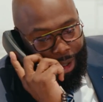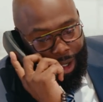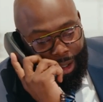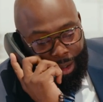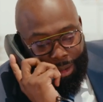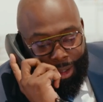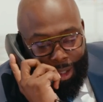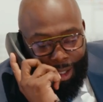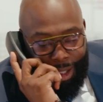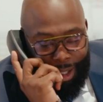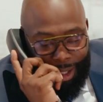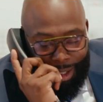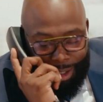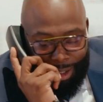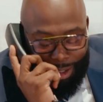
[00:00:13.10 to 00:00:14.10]
Well,
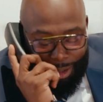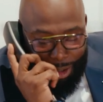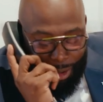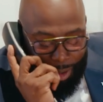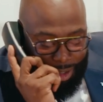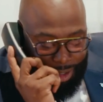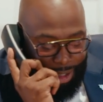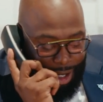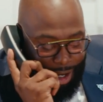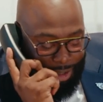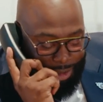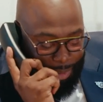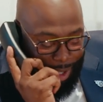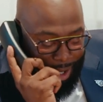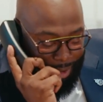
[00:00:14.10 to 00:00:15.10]
you know what this
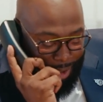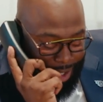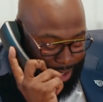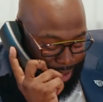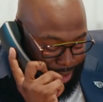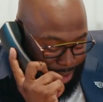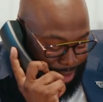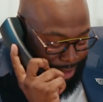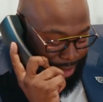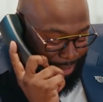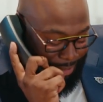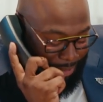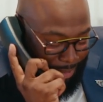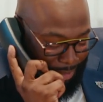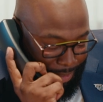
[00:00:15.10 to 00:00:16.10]
call's about, right?
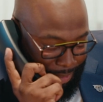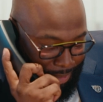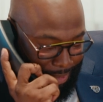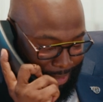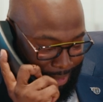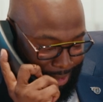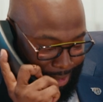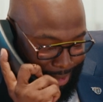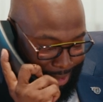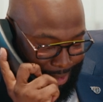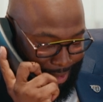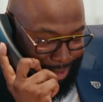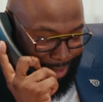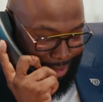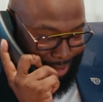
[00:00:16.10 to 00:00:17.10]
All right.
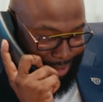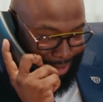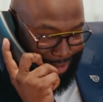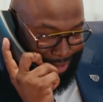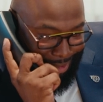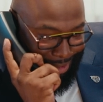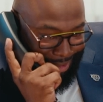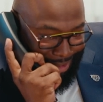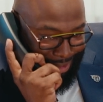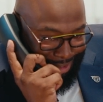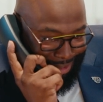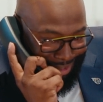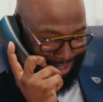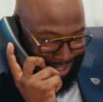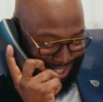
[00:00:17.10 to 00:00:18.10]
You're good. Yeah,
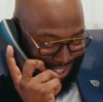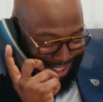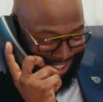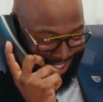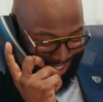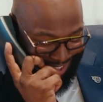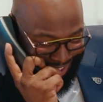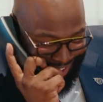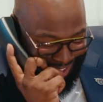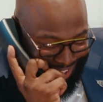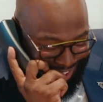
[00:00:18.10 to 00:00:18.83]
thank you.